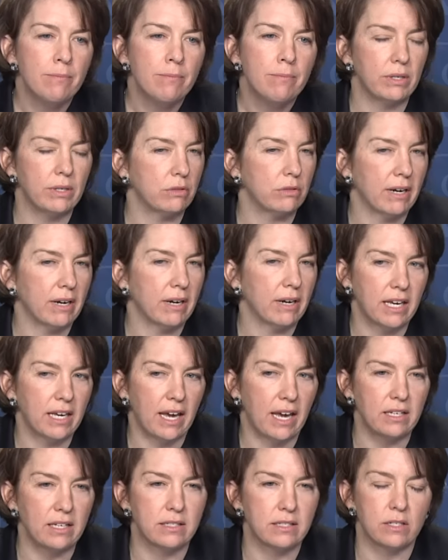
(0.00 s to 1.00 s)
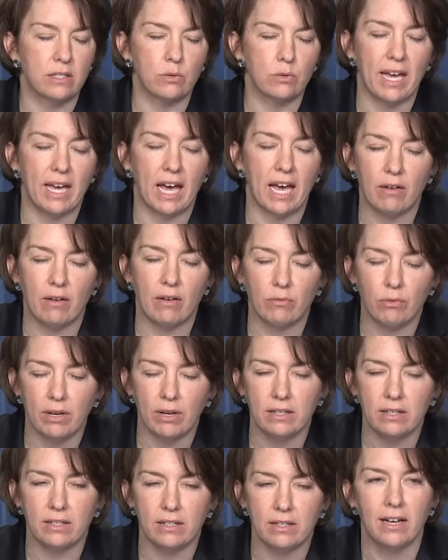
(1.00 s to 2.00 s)
we do write cases. We have
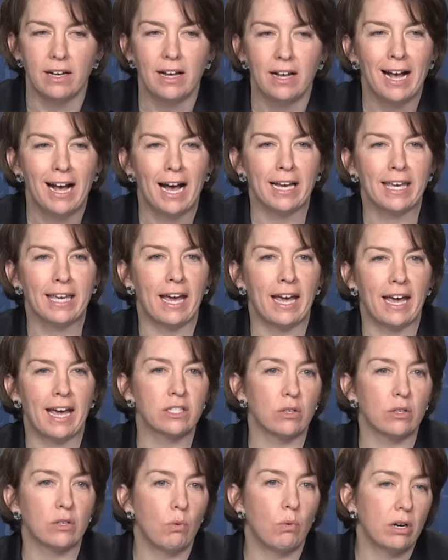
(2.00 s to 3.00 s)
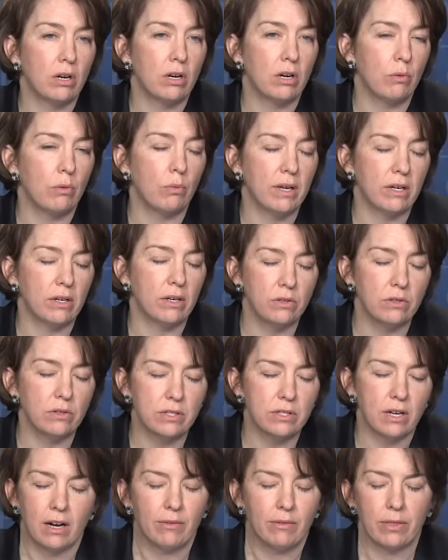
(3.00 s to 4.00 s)
written a case on one of the
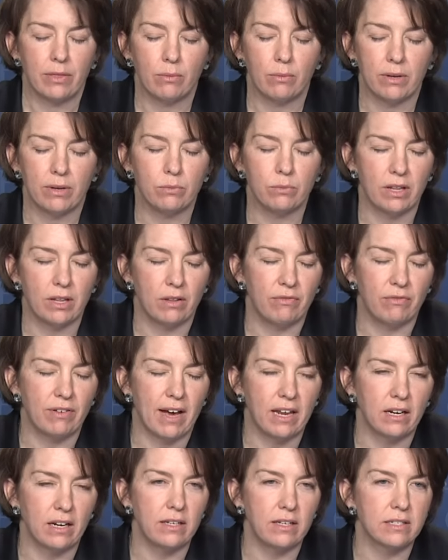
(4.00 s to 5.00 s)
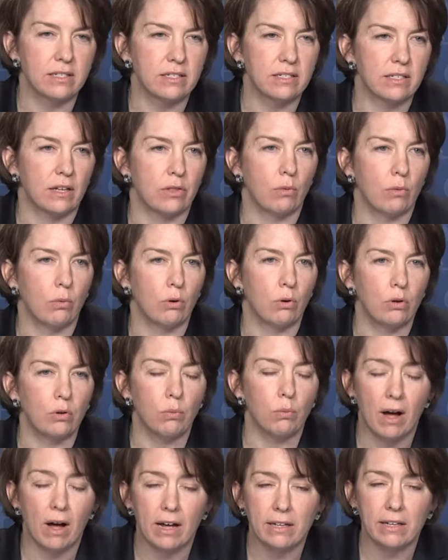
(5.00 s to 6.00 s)
winners, or not the winner, one of the finalists, uh, the World
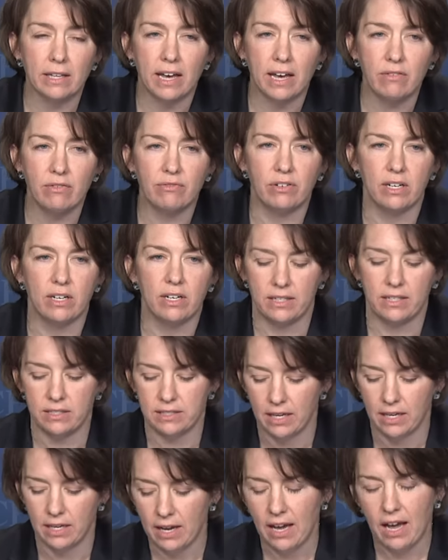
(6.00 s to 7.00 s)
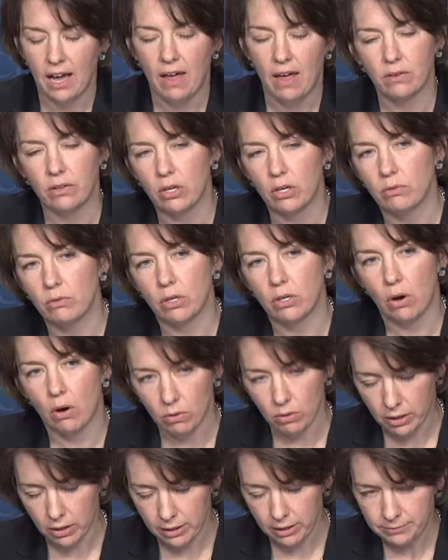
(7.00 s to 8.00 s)
Wildlife Fund and the
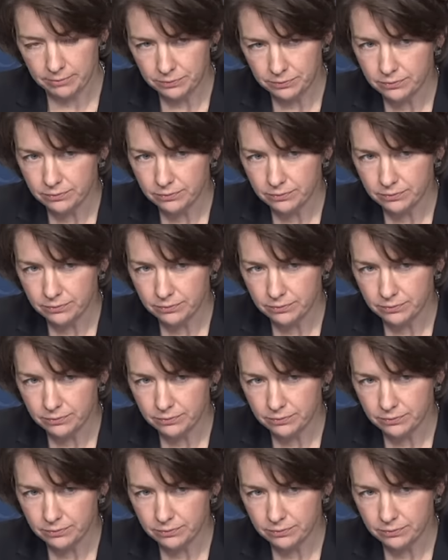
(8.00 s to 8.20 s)
Coca-Cola